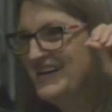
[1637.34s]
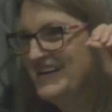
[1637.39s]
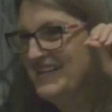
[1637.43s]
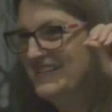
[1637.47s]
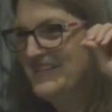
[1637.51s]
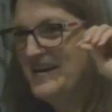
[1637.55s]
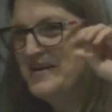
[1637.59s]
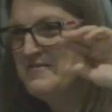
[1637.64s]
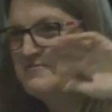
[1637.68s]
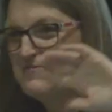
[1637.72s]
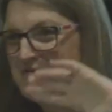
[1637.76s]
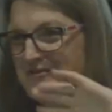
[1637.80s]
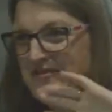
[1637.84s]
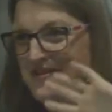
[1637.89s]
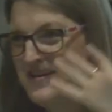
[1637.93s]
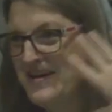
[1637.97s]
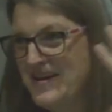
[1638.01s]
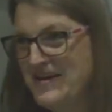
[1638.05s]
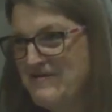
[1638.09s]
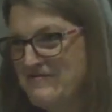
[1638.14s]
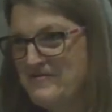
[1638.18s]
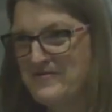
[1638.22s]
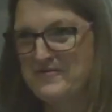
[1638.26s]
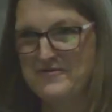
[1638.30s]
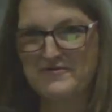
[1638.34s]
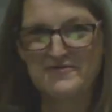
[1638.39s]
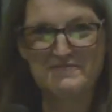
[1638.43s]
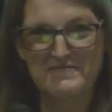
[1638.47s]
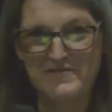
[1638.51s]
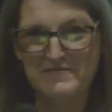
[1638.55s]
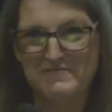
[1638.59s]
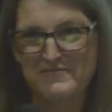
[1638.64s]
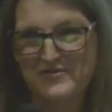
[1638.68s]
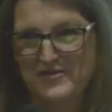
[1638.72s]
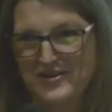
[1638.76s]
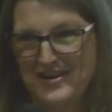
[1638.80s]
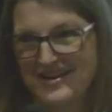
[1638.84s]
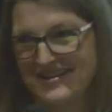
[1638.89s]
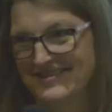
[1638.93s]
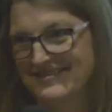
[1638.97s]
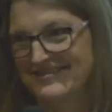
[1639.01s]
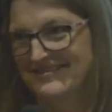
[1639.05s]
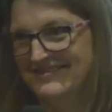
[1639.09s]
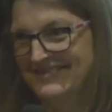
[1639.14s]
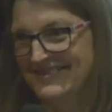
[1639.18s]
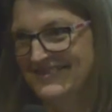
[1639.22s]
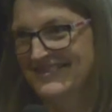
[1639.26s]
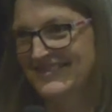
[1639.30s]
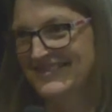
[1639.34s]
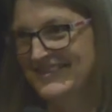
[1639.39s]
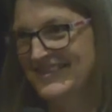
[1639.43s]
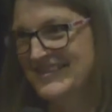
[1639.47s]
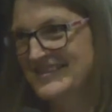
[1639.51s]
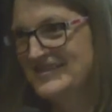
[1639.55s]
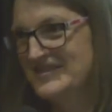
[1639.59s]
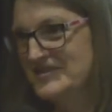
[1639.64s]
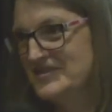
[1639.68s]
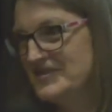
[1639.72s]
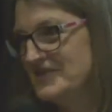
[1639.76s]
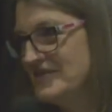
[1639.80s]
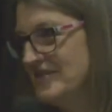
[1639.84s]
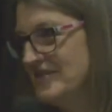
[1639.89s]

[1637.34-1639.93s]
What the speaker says: they will never remember it. It's just